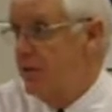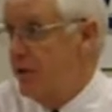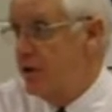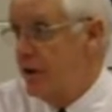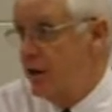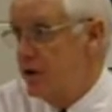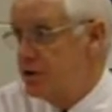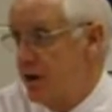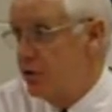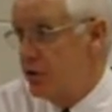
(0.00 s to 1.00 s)
Very good. I thought
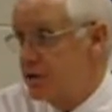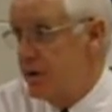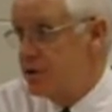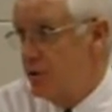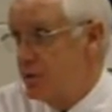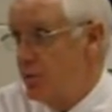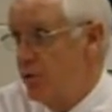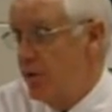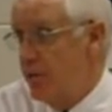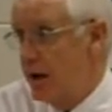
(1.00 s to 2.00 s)
Shattenkirk especially was
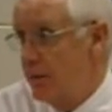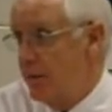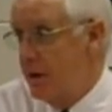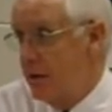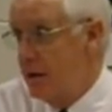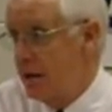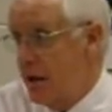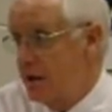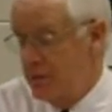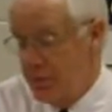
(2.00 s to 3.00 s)
moving the puck and
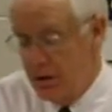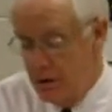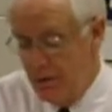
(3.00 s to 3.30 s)
competing.